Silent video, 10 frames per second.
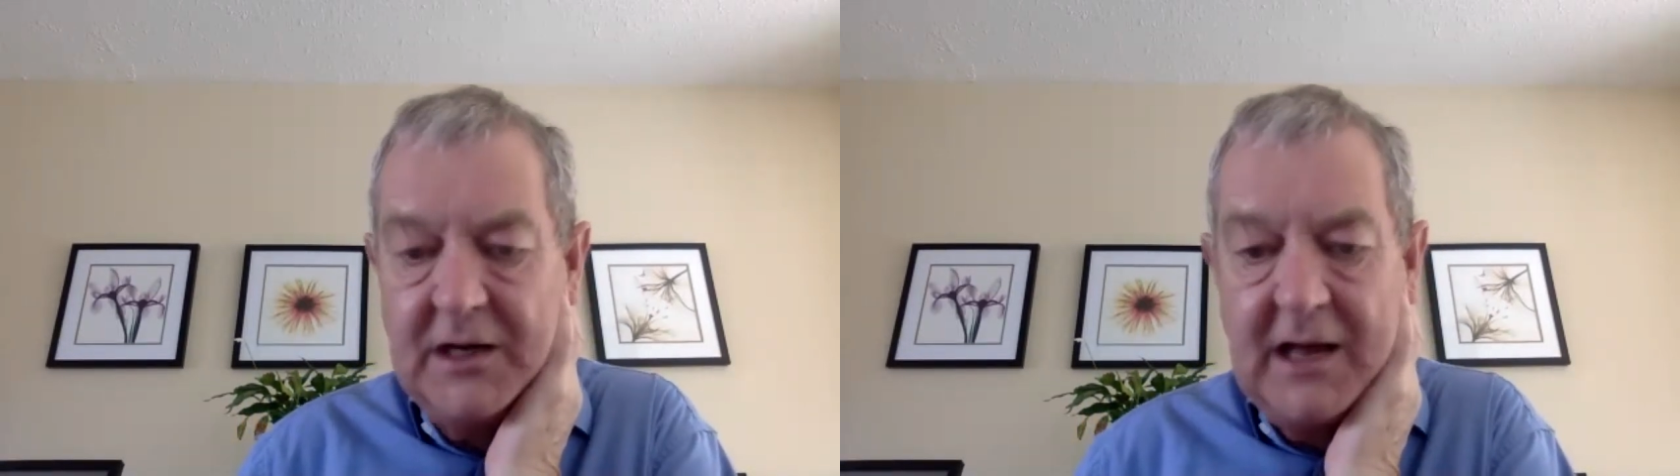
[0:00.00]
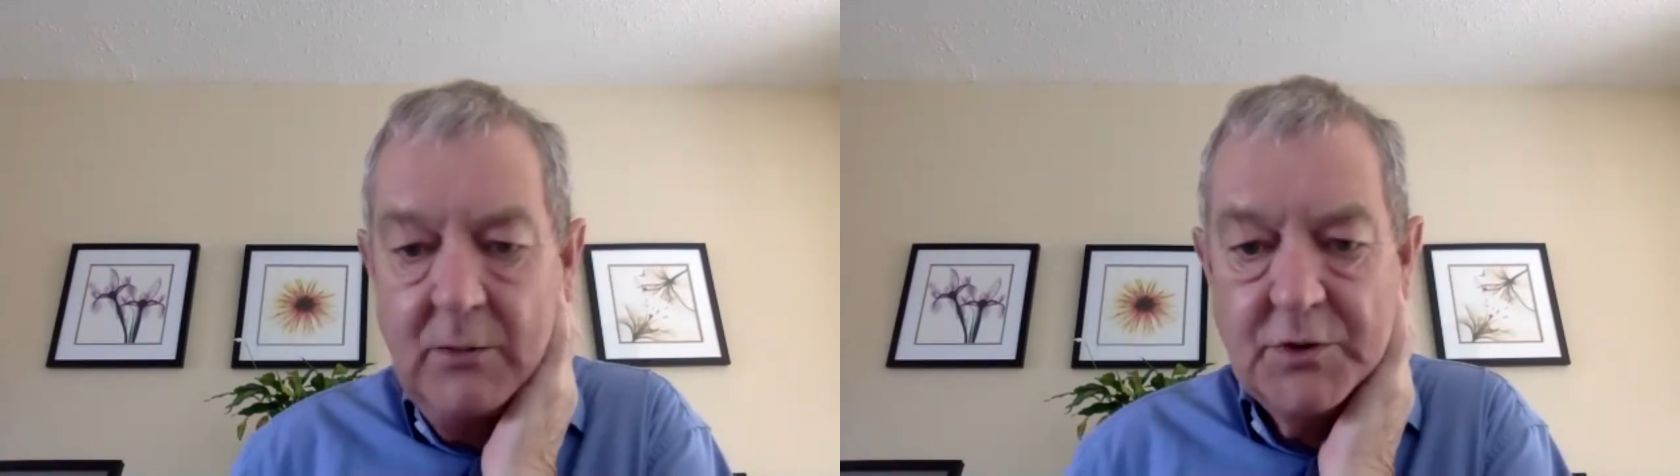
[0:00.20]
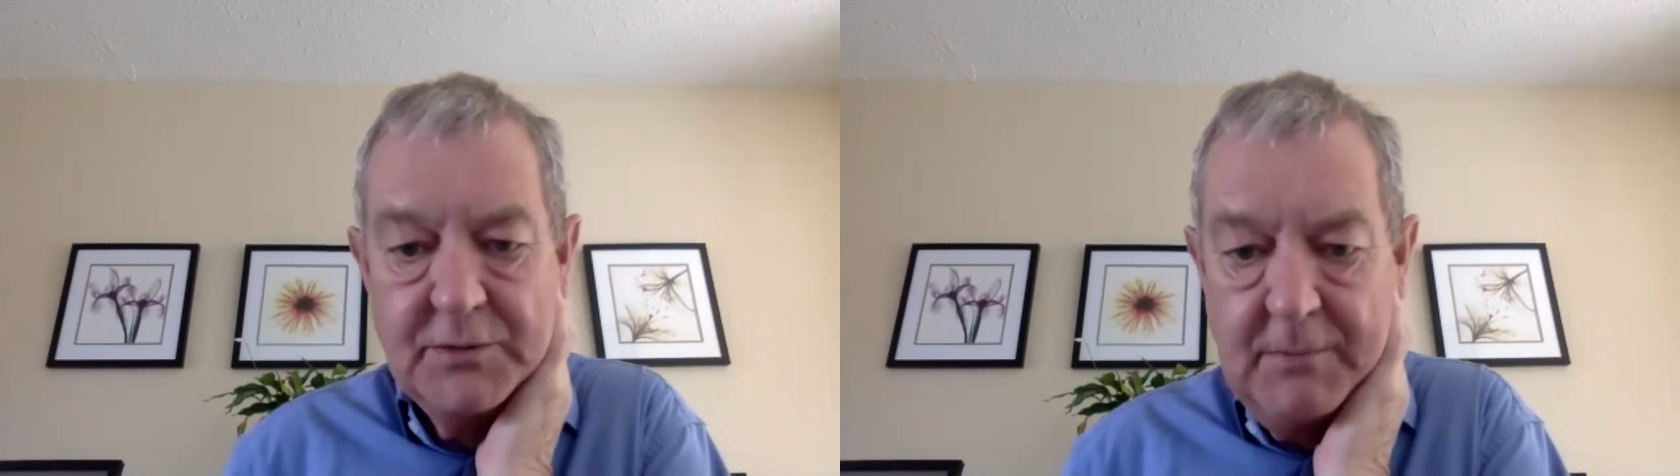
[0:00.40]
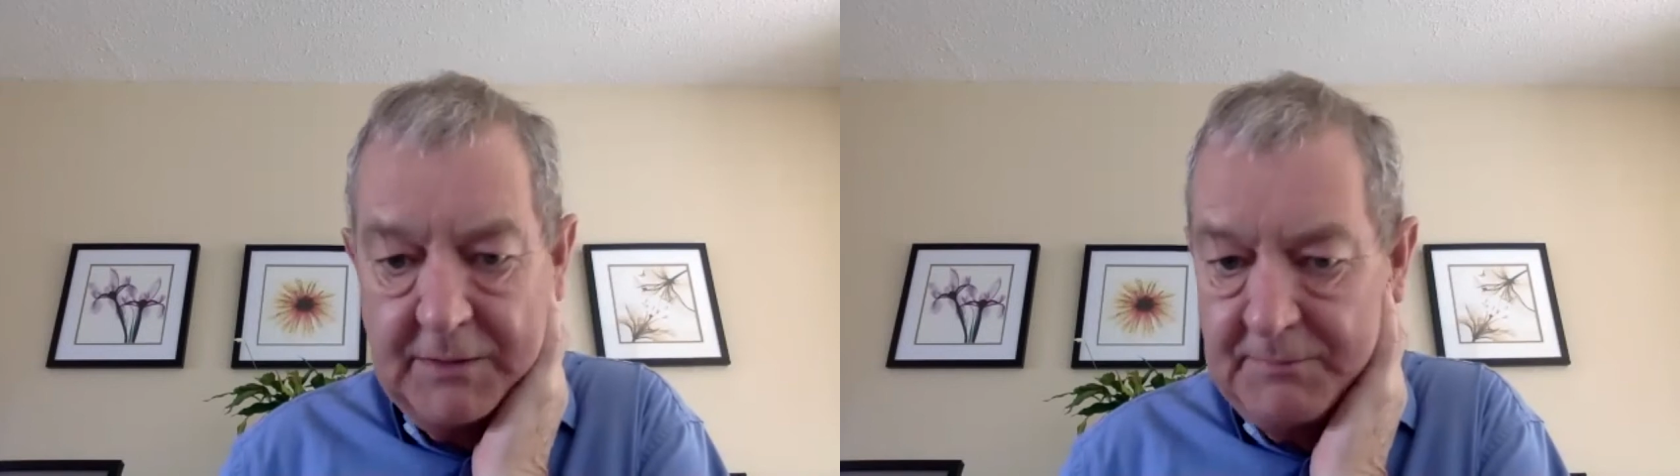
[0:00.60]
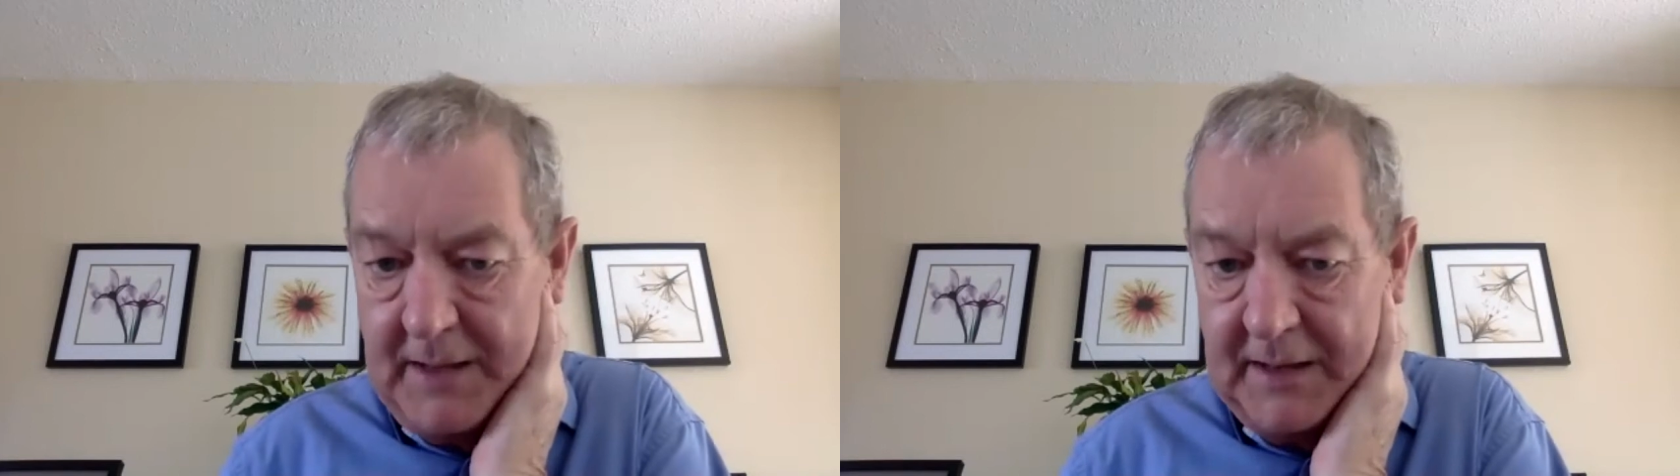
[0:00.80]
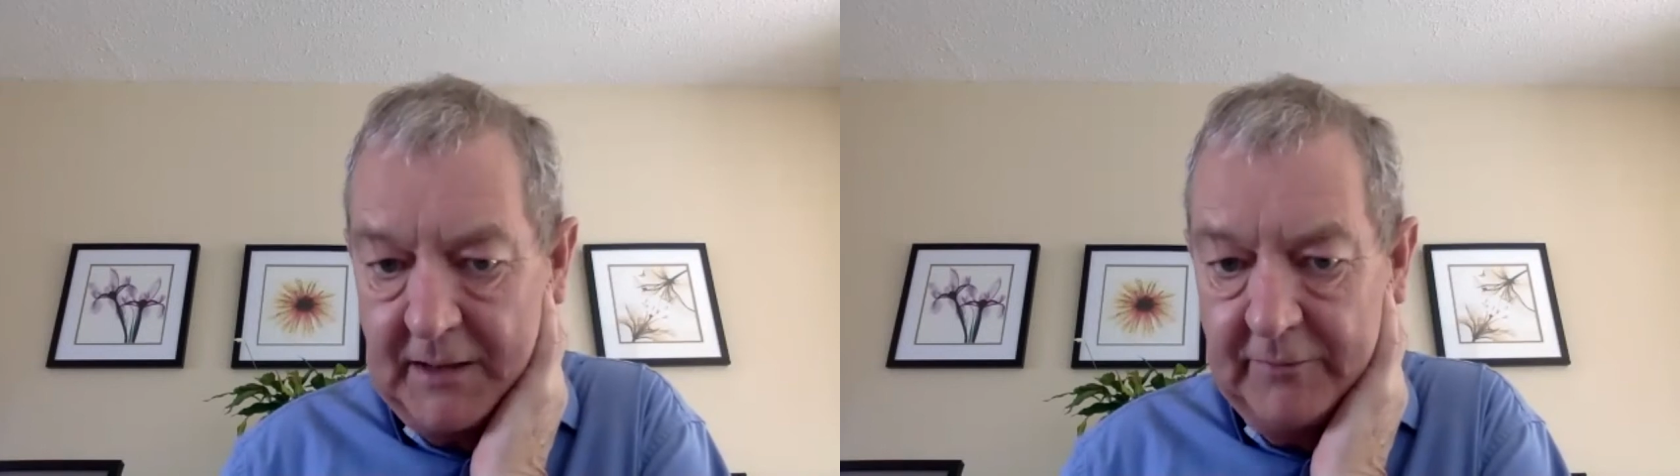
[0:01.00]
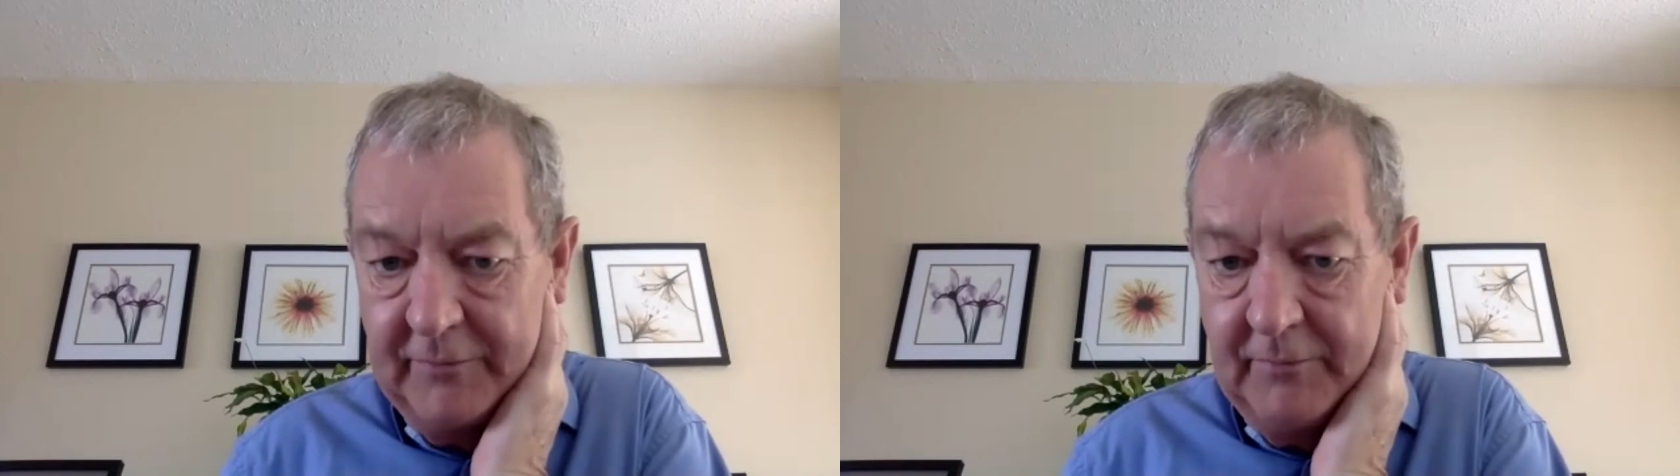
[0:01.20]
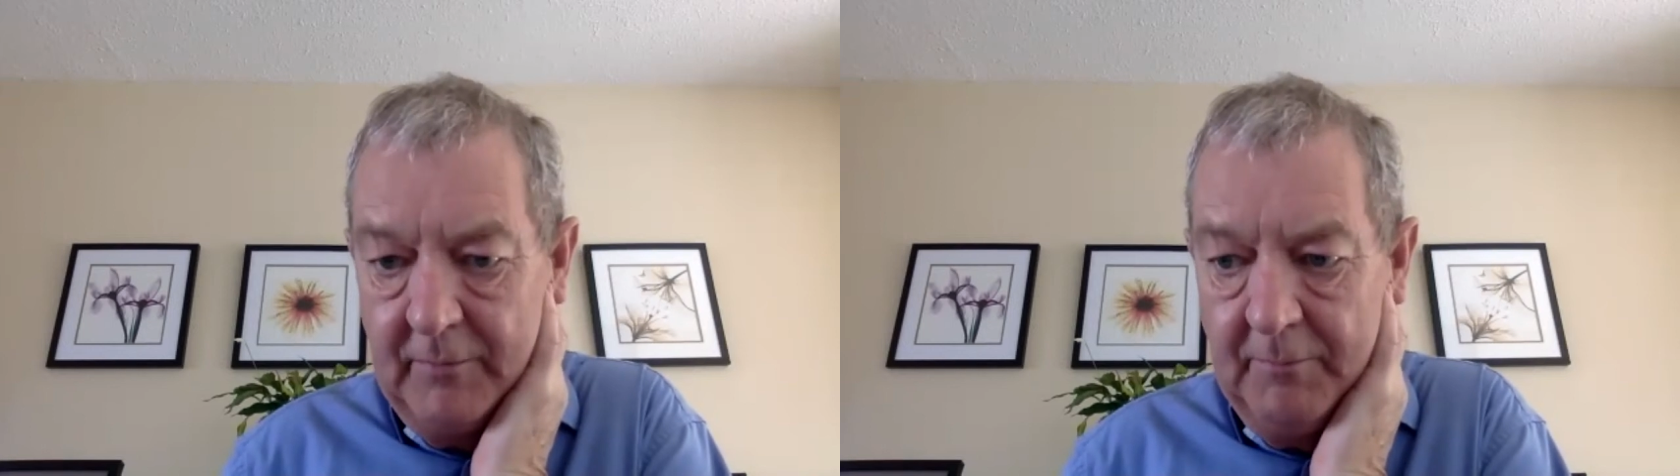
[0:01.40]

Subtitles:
language and mathematics,